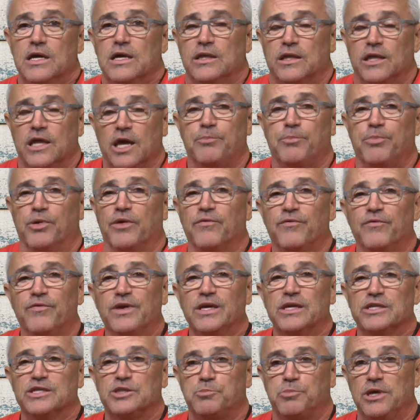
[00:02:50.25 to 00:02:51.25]
that
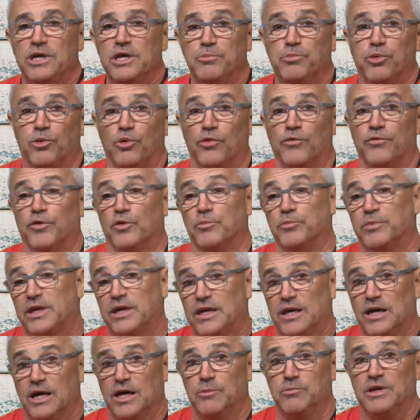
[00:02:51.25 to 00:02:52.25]
prevents people from
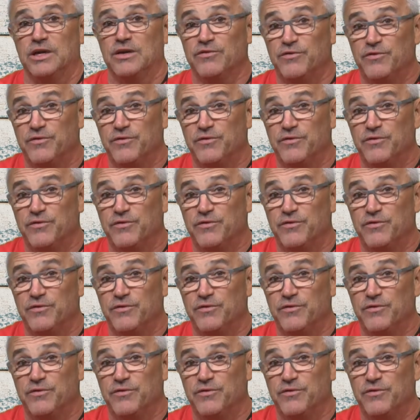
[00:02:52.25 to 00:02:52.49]
coming